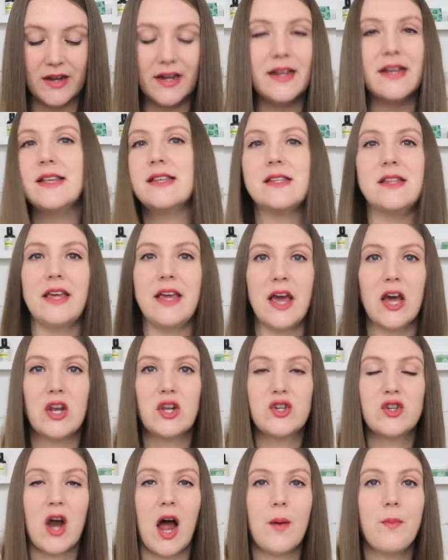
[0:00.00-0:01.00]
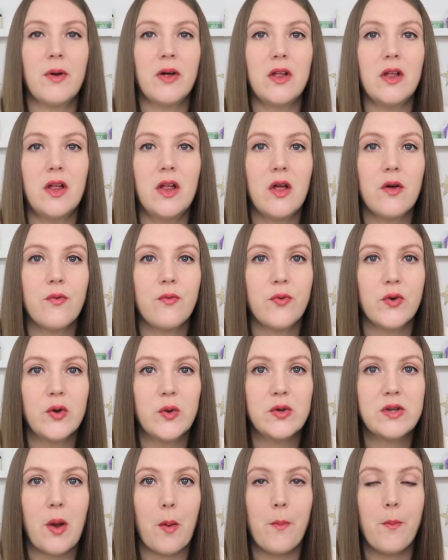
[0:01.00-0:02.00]
It is the Tropical
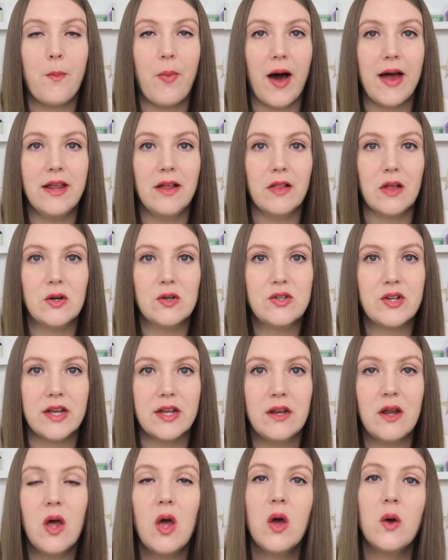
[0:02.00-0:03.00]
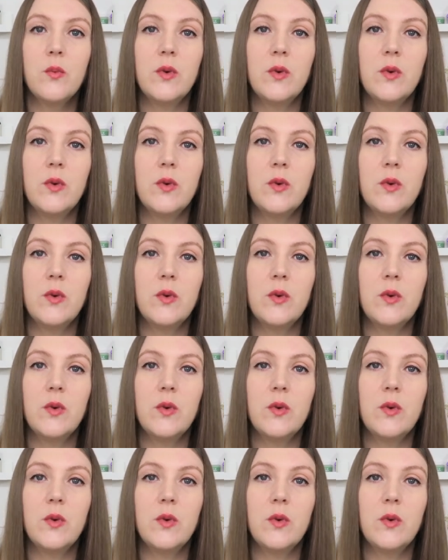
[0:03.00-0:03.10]
Fruit Body Lotion,